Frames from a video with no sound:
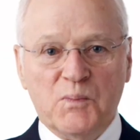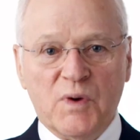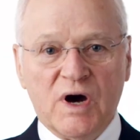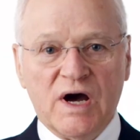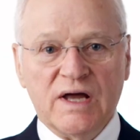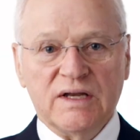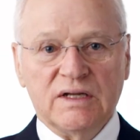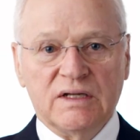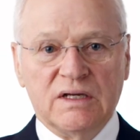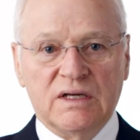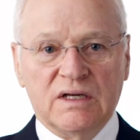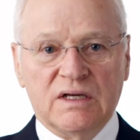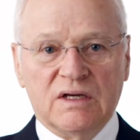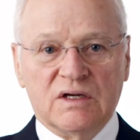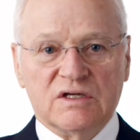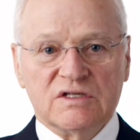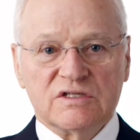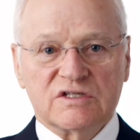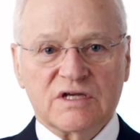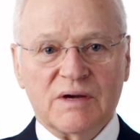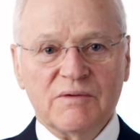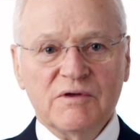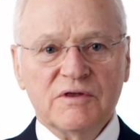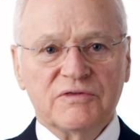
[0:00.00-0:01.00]
But
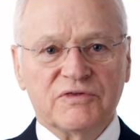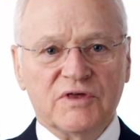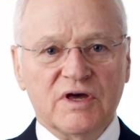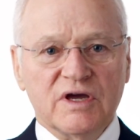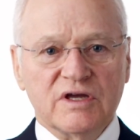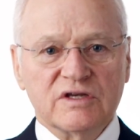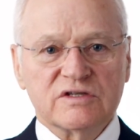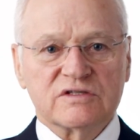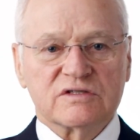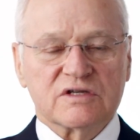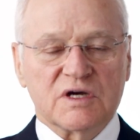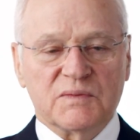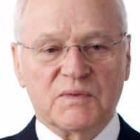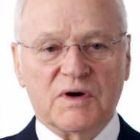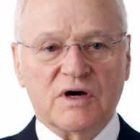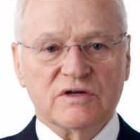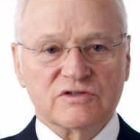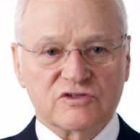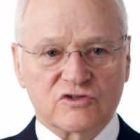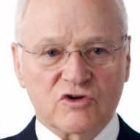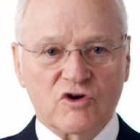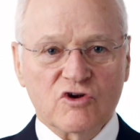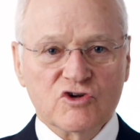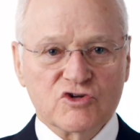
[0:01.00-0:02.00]
some of the things
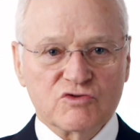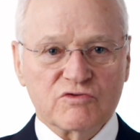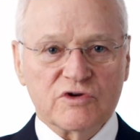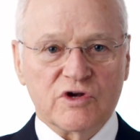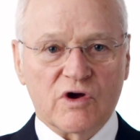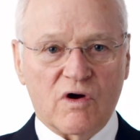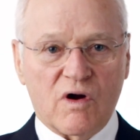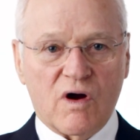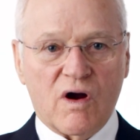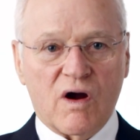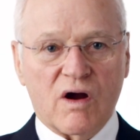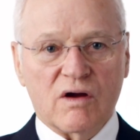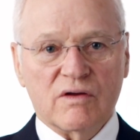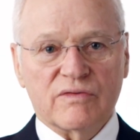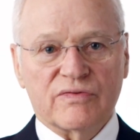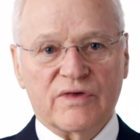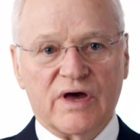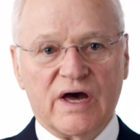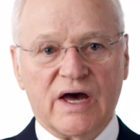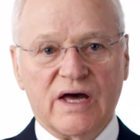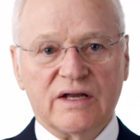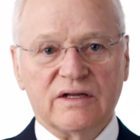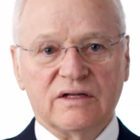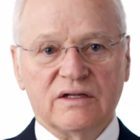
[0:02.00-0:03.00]
about surgery are
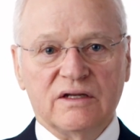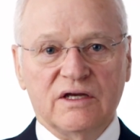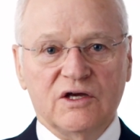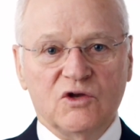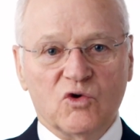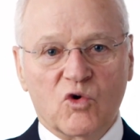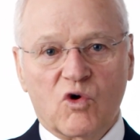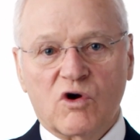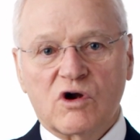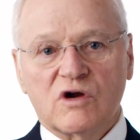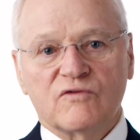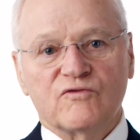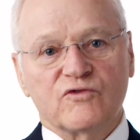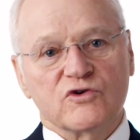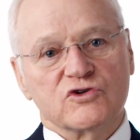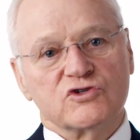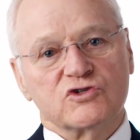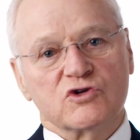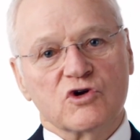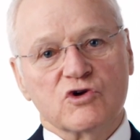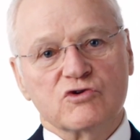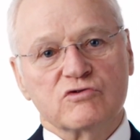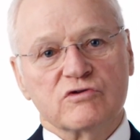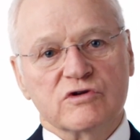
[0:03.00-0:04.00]
that in order for
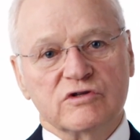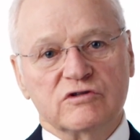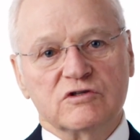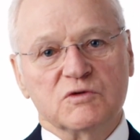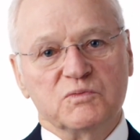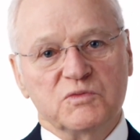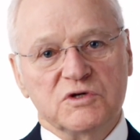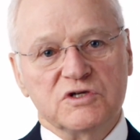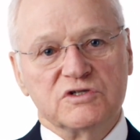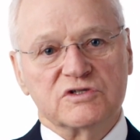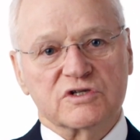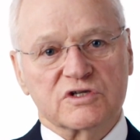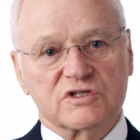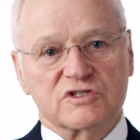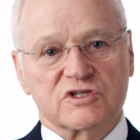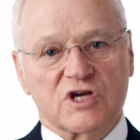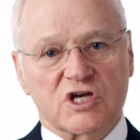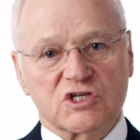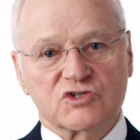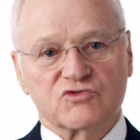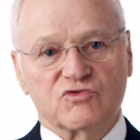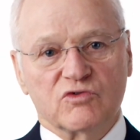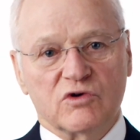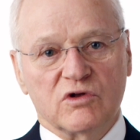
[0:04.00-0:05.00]
surgery to be
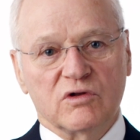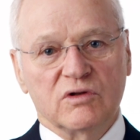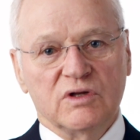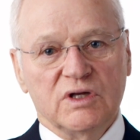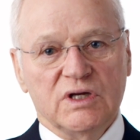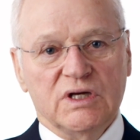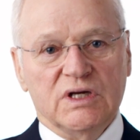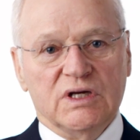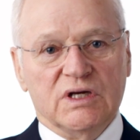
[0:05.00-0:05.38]
successful,